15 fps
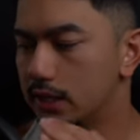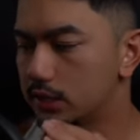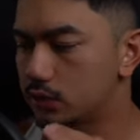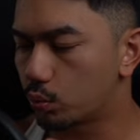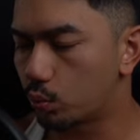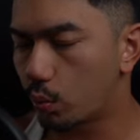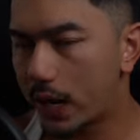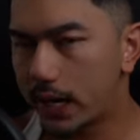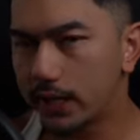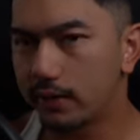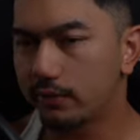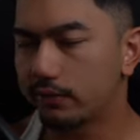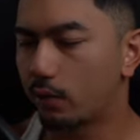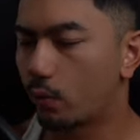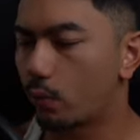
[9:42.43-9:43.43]
is
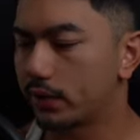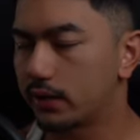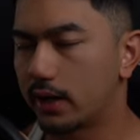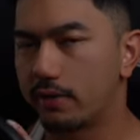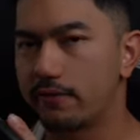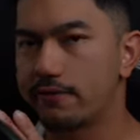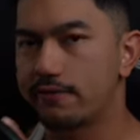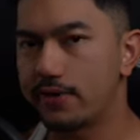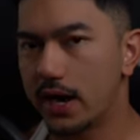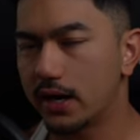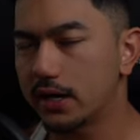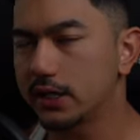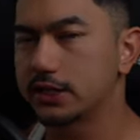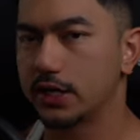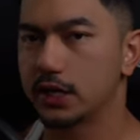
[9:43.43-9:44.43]
waiting for when they're
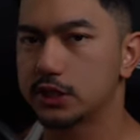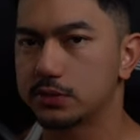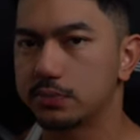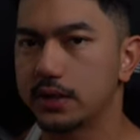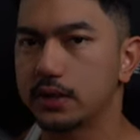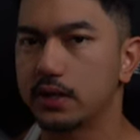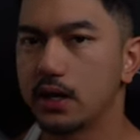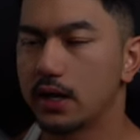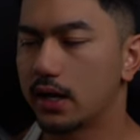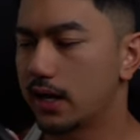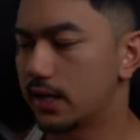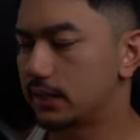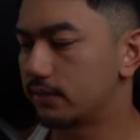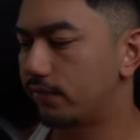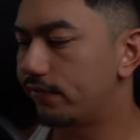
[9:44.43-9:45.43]
very desperate
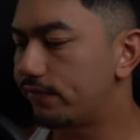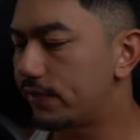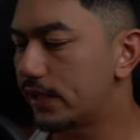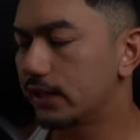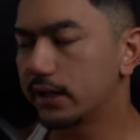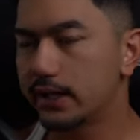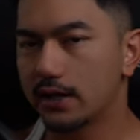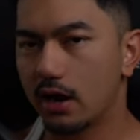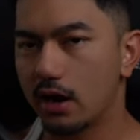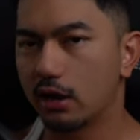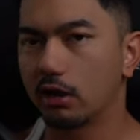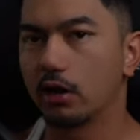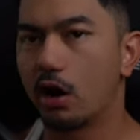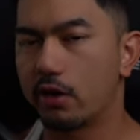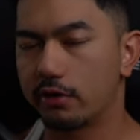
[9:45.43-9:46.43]
and feeling
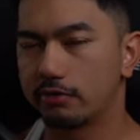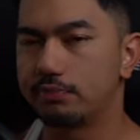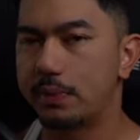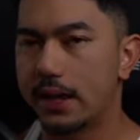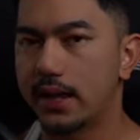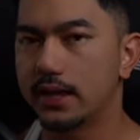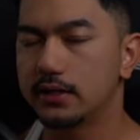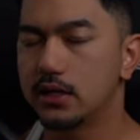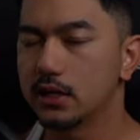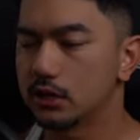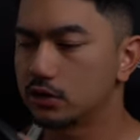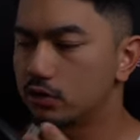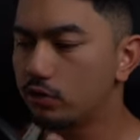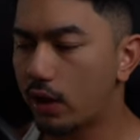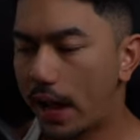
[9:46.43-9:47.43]
a lot of pain
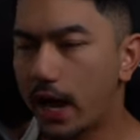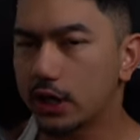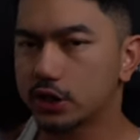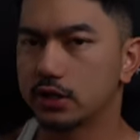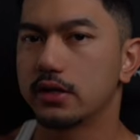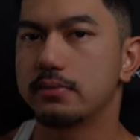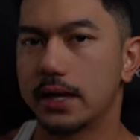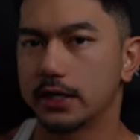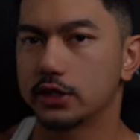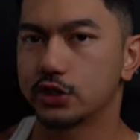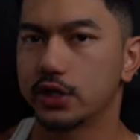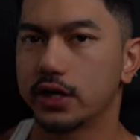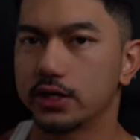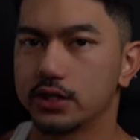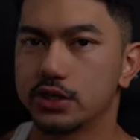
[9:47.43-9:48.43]
to actually make a
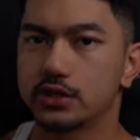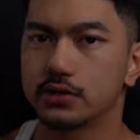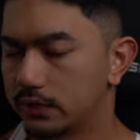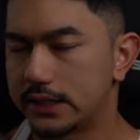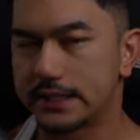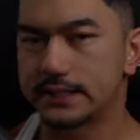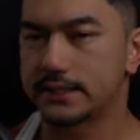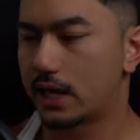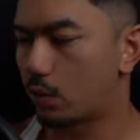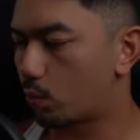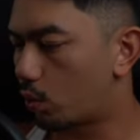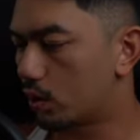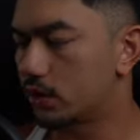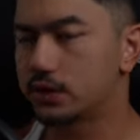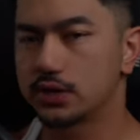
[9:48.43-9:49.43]
change. Things get
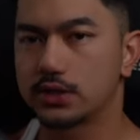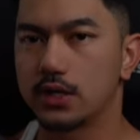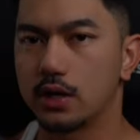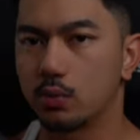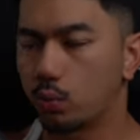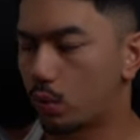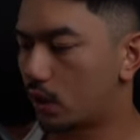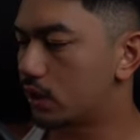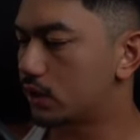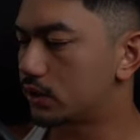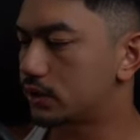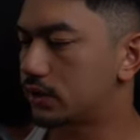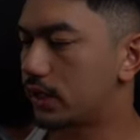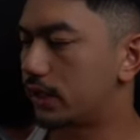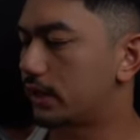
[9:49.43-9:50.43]
worse and
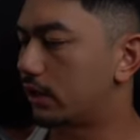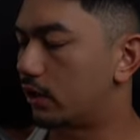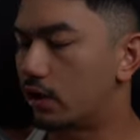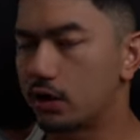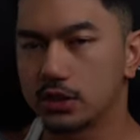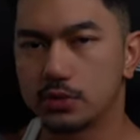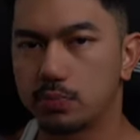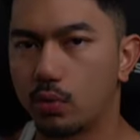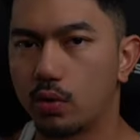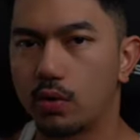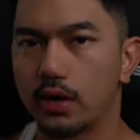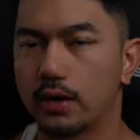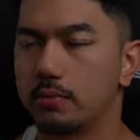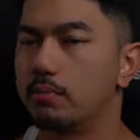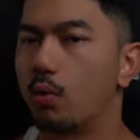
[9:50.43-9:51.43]
worse and it hurts
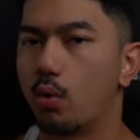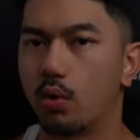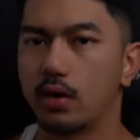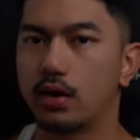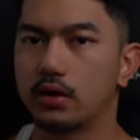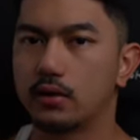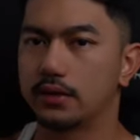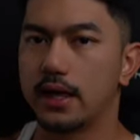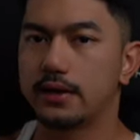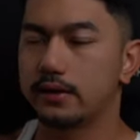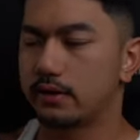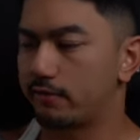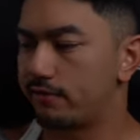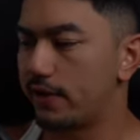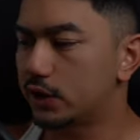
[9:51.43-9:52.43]
more and more that
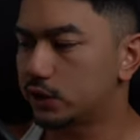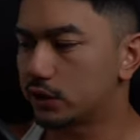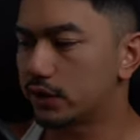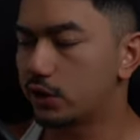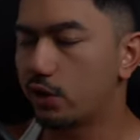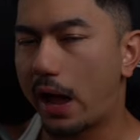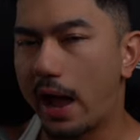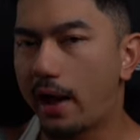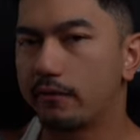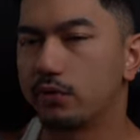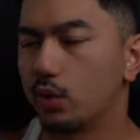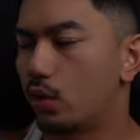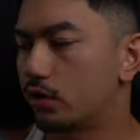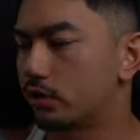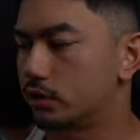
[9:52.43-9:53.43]
eventually you have
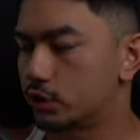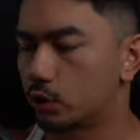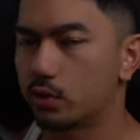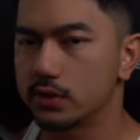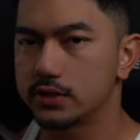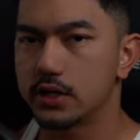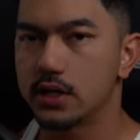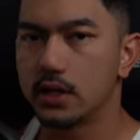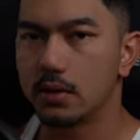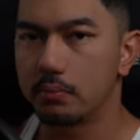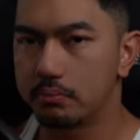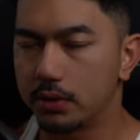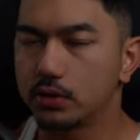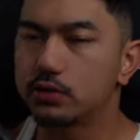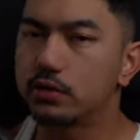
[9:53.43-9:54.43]
no other choice
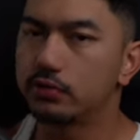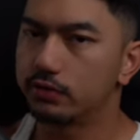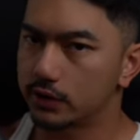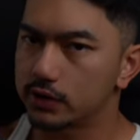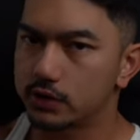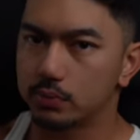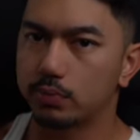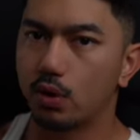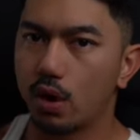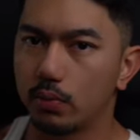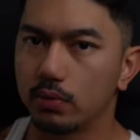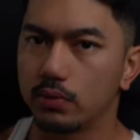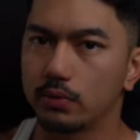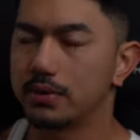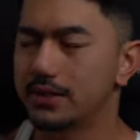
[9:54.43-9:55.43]
but to fix the
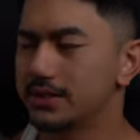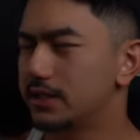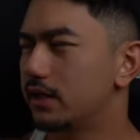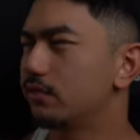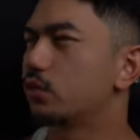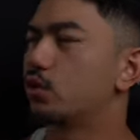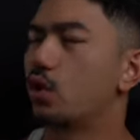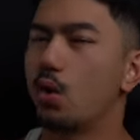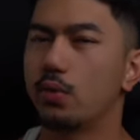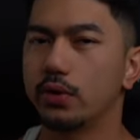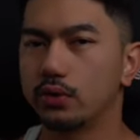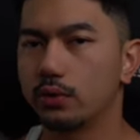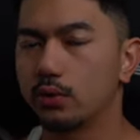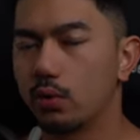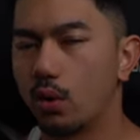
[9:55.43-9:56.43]
problem. But instead of
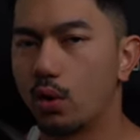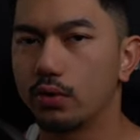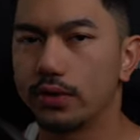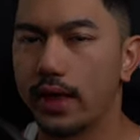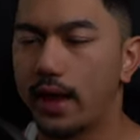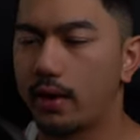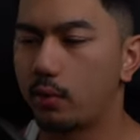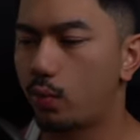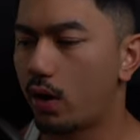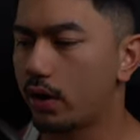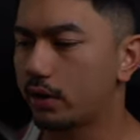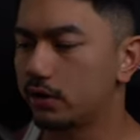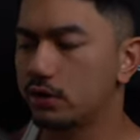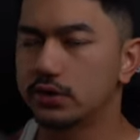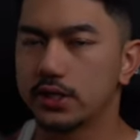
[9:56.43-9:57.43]
going through all that,
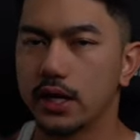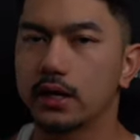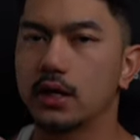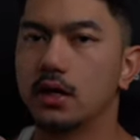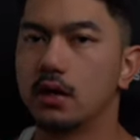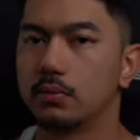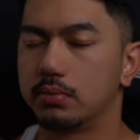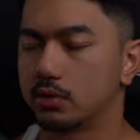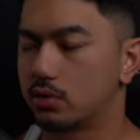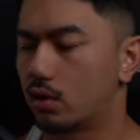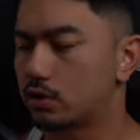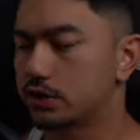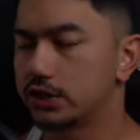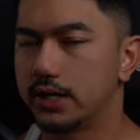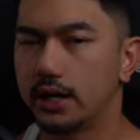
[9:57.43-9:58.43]
why don't you take
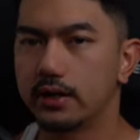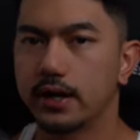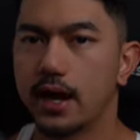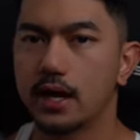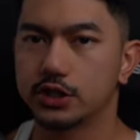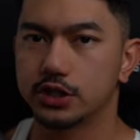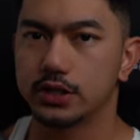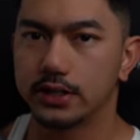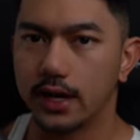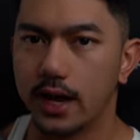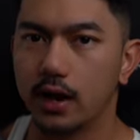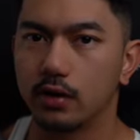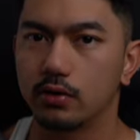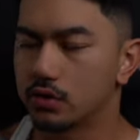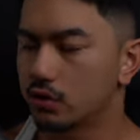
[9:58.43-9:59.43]
precautionary action
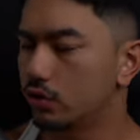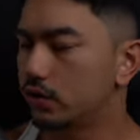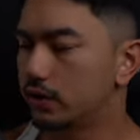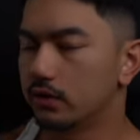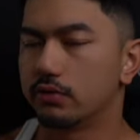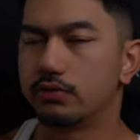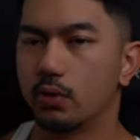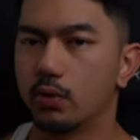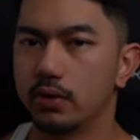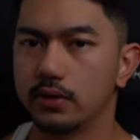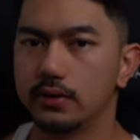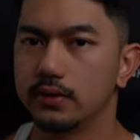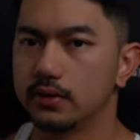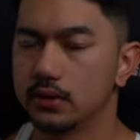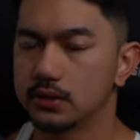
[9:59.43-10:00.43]
now so you can
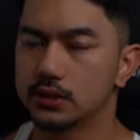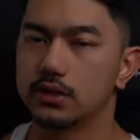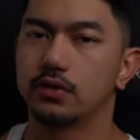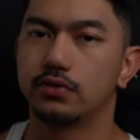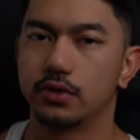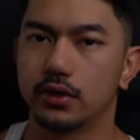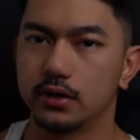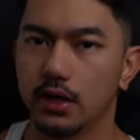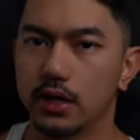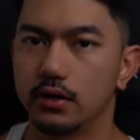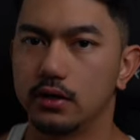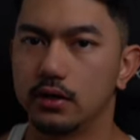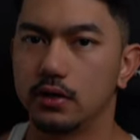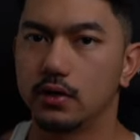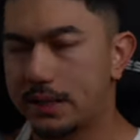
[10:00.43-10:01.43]
avoid the suffering
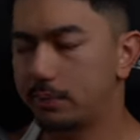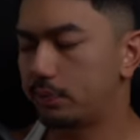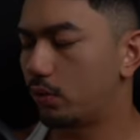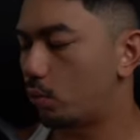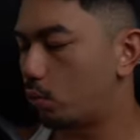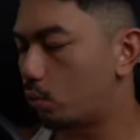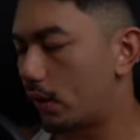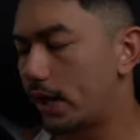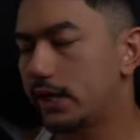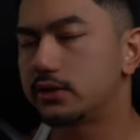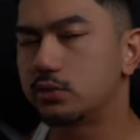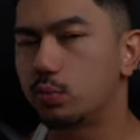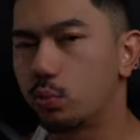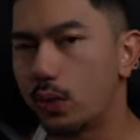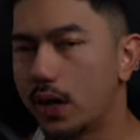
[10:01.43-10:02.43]
later? People
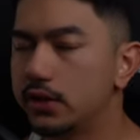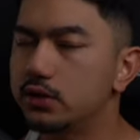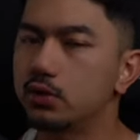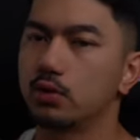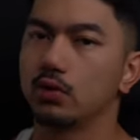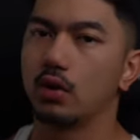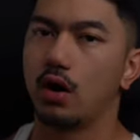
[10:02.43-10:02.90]
wait way too